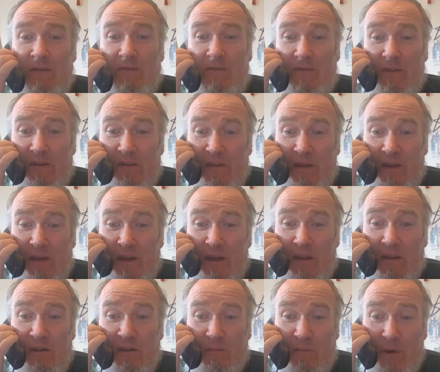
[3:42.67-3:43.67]
physically,
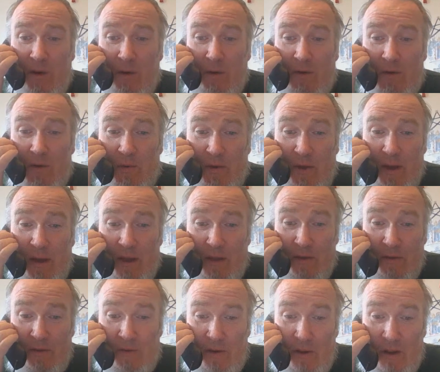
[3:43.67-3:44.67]
and spiritually, and
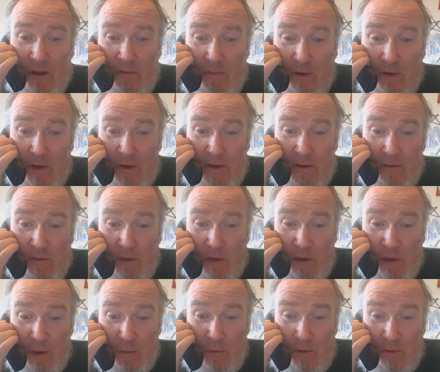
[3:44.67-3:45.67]
still much of the
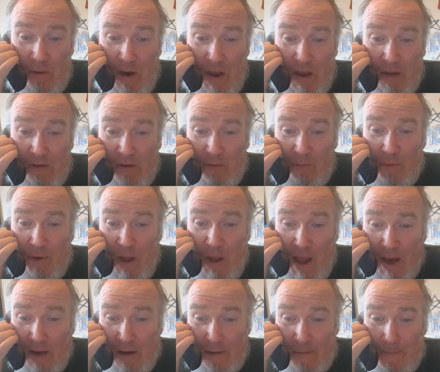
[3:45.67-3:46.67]
human race is
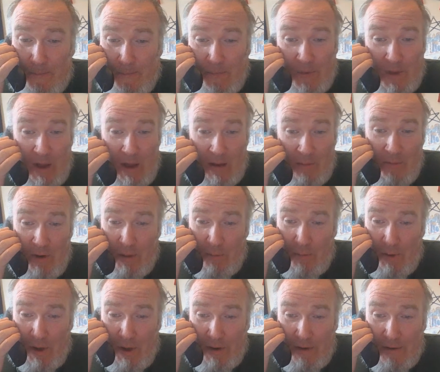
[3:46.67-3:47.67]
blind. I'm not
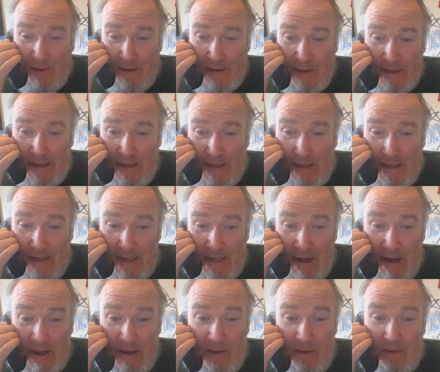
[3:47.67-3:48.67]
blind.
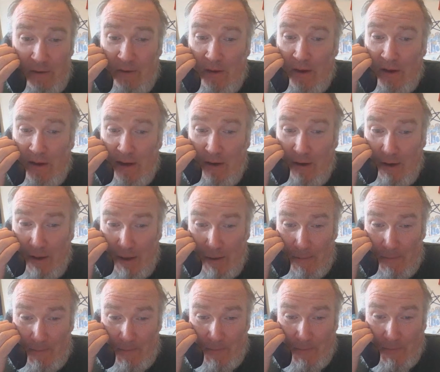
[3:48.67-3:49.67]
I can see clearly.
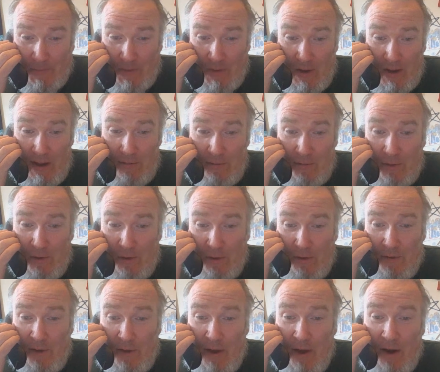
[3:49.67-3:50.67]
I have
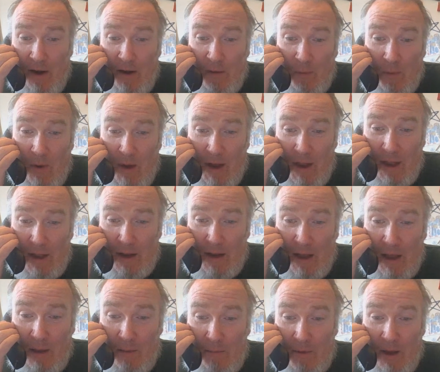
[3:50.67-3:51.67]
learned the hard way, and
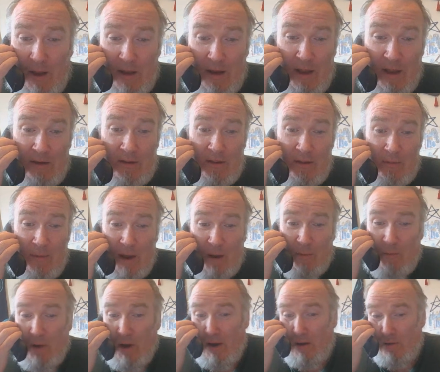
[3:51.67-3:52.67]
I am not letting the
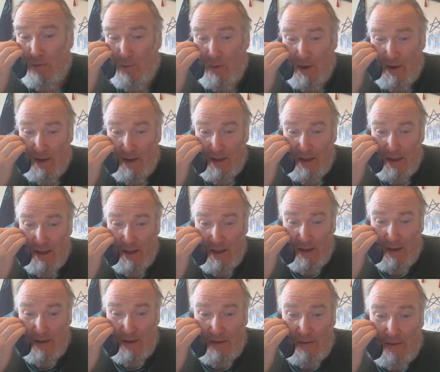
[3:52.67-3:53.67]
magpies win,
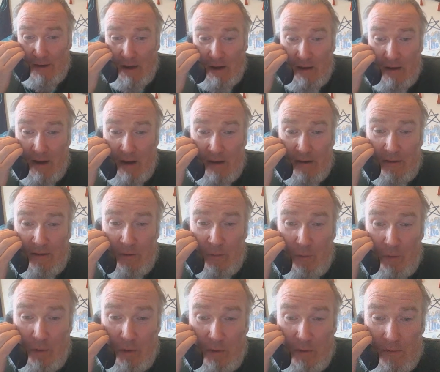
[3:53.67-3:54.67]
not letting the
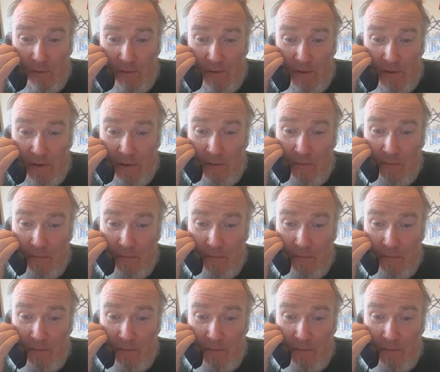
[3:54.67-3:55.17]
wolves